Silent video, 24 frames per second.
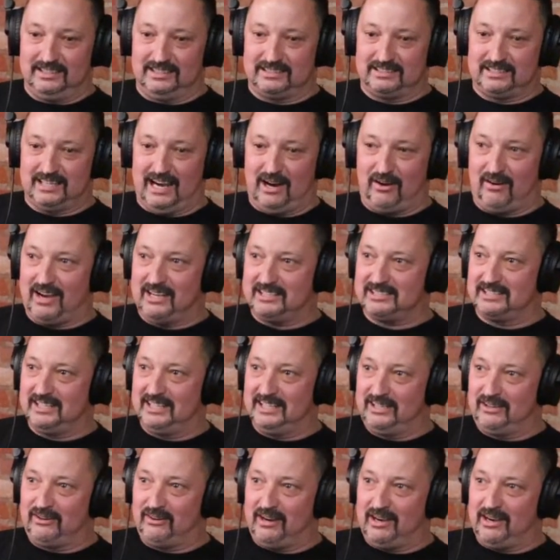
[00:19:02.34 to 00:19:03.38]
how I
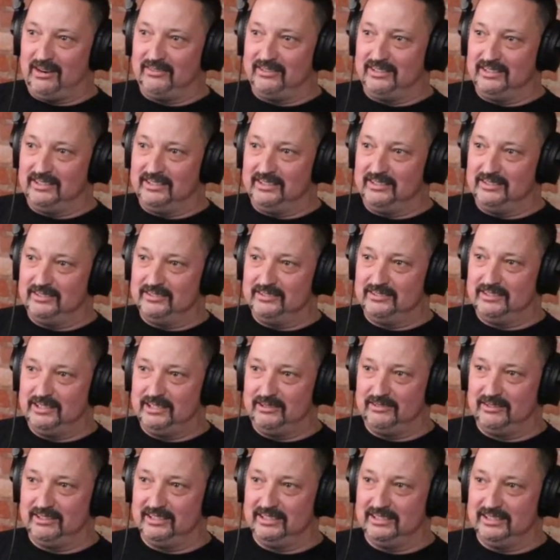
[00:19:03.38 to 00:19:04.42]
stay grounded, though. It
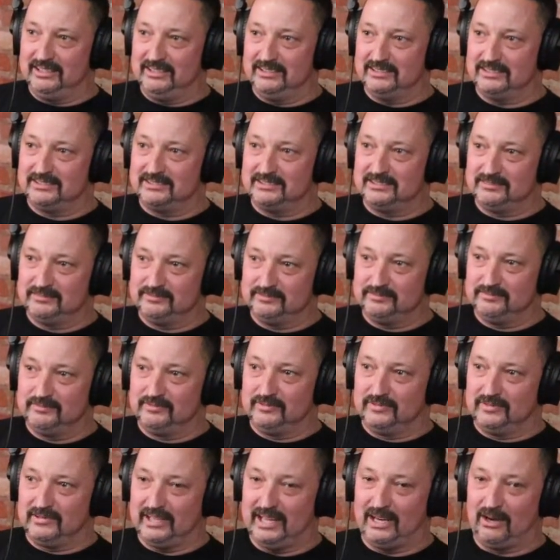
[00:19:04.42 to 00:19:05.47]
really is.
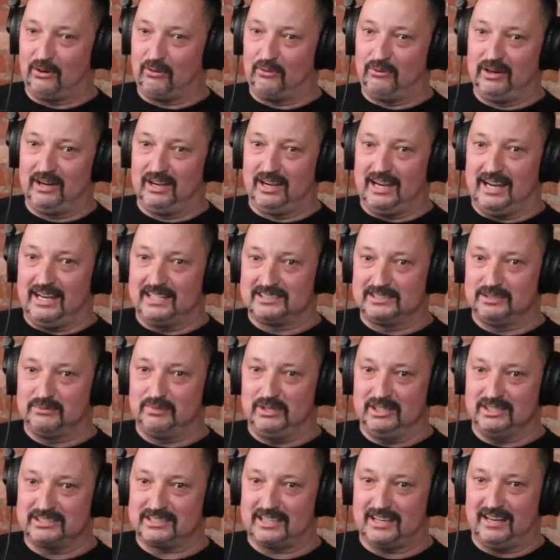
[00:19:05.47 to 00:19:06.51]
They don't realize it,
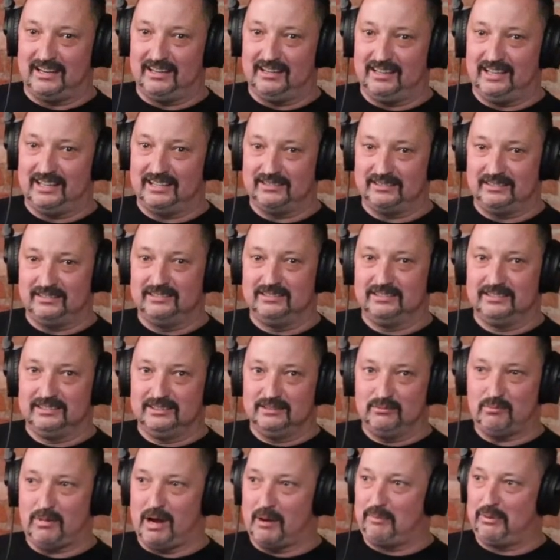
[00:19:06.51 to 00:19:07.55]
but it's kind of like
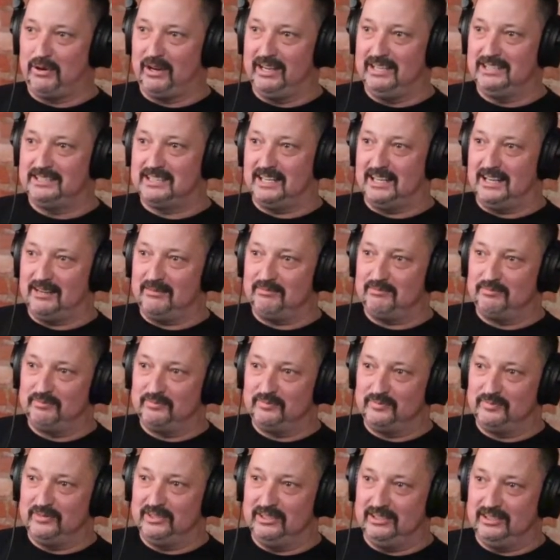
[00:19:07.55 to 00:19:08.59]
my playtime,
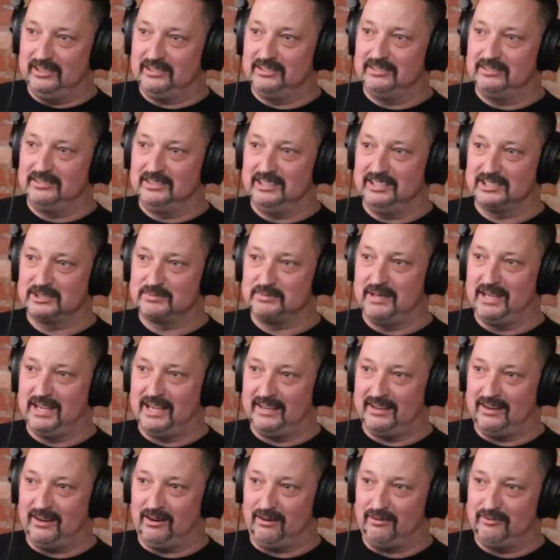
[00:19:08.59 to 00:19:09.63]
gets me out
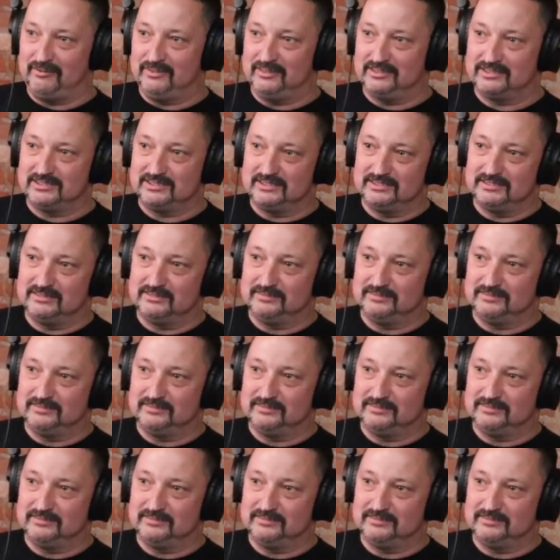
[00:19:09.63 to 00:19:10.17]
of the office.